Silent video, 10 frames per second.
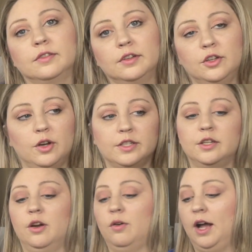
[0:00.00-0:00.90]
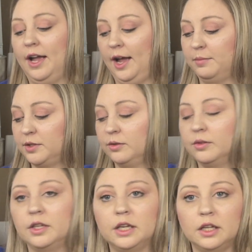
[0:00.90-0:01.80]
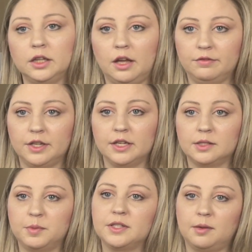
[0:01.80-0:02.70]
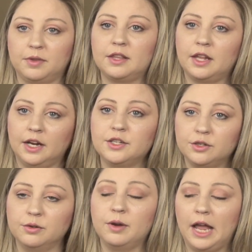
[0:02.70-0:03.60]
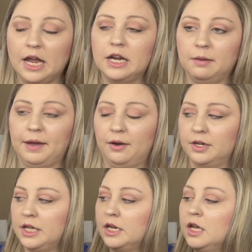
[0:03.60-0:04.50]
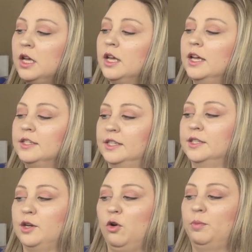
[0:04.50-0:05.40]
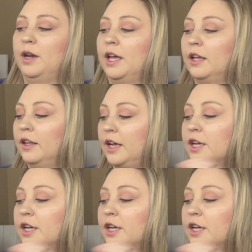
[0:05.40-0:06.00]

you guys know I absolutely love this, but something that I do hate about it is this opening. Like, I